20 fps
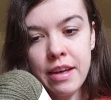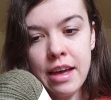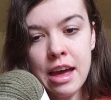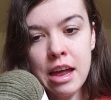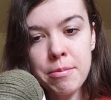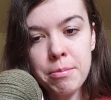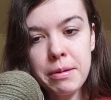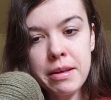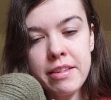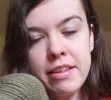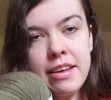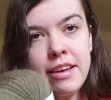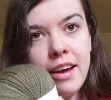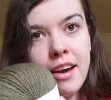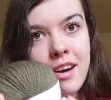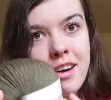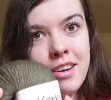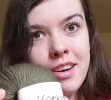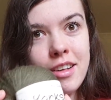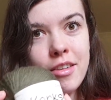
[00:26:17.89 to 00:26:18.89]
And BC
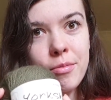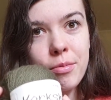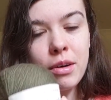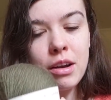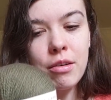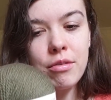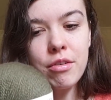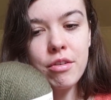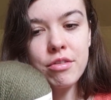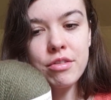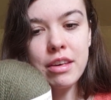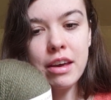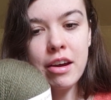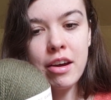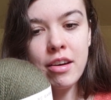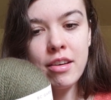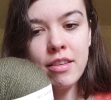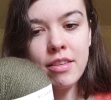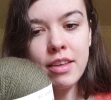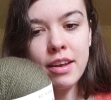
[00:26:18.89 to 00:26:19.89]
Yarn is one of those
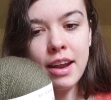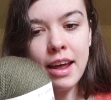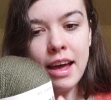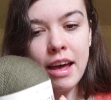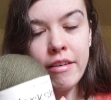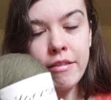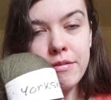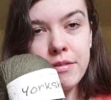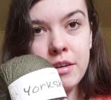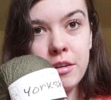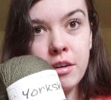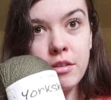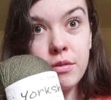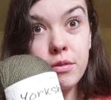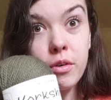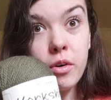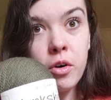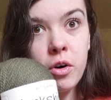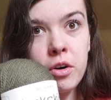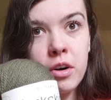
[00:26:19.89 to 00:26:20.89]
yarns that have a lot of
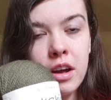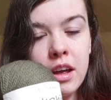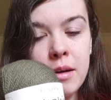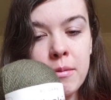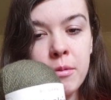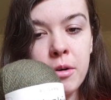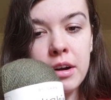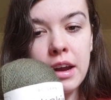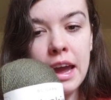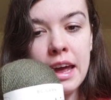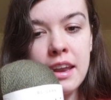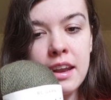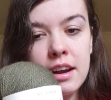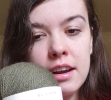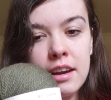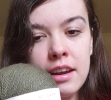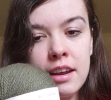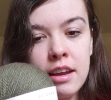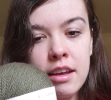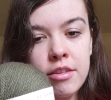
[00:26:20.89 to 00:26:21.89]

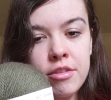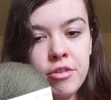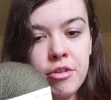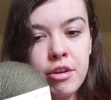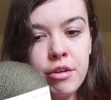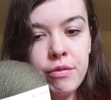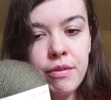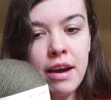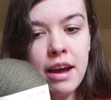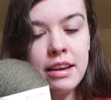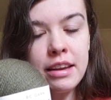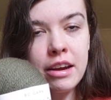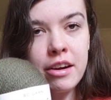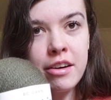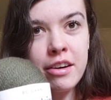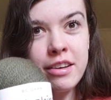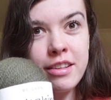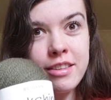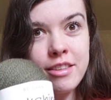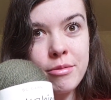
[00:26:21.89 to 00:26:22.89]
organically certified
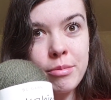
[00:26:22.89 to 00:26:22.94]
yarns,